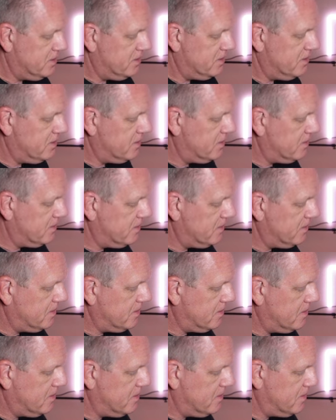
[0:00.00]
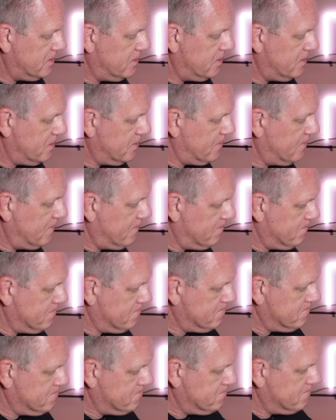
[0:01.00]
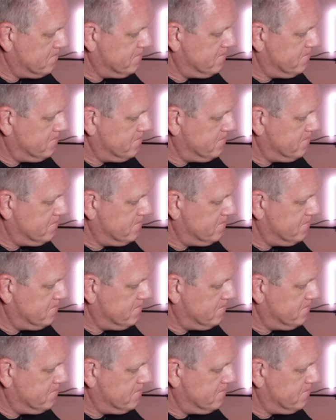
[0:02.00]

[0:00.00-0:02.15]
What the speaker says: (no one is talking)